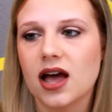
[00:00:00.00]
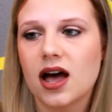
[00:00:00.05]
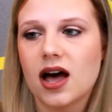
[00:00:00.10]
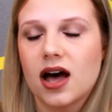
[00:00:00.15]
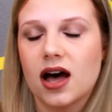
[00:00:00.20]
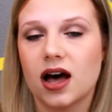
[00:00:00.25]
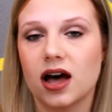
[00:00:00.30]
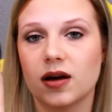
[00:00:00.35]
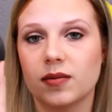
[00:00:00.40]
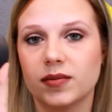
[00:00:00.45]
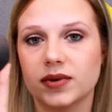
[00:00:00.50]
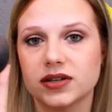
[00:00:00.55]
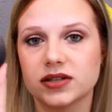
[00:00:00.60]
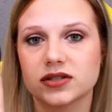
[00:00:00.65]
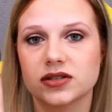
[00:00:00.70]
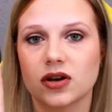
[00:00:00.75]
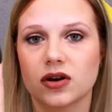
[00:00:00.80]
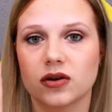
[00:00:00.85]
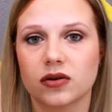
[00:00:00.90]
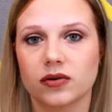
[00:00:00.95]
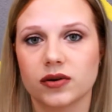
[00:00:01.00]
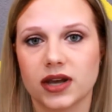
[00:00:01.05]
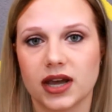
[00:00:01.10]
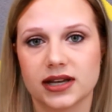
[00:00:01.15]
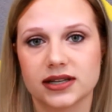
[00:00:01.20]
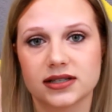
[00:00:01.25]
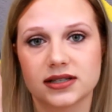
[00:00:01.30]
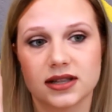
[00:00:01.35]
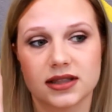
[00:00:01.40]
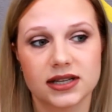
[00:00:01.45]
Um, so
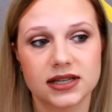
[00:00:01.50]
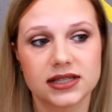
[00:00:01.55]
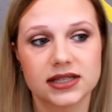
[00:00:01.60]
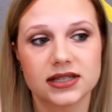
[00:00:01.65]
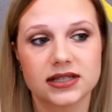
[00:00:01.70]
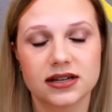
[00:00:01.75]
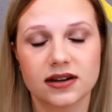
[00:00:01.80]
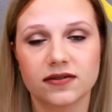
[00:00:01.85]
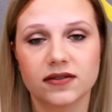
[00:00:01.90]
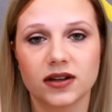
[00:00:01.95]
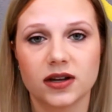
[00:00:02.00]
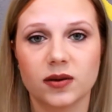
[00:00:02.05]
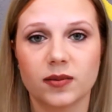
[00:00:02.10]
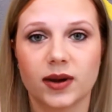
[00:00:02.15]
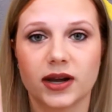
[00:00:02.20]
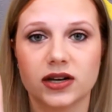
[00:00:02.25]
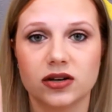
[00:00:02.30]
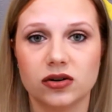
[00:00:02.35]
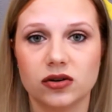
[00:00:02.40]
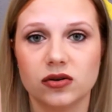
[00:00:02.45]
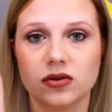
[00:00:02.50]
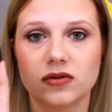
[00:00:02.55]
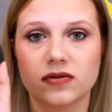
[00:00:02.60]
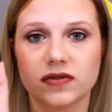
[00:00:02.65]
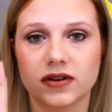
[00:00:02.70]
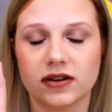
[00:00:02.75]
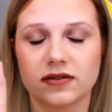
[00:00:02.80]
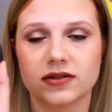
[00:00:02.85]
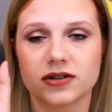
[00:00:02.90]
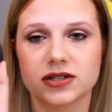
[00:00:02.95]
yes, this is definitely my new
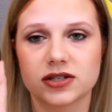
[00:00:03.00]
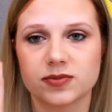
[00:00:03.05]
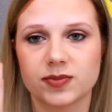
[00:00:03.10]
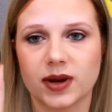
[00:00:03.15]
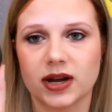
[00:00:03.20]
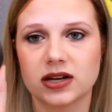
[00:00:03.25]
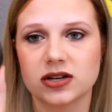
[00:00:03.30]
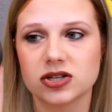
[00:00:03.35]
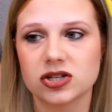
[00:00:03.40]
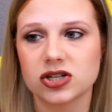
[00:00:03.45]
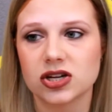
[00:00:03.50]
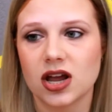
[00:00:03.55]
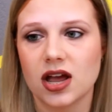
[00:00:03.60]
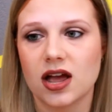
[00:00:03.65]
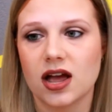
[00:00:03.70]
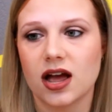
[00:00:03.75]
favorite sponge.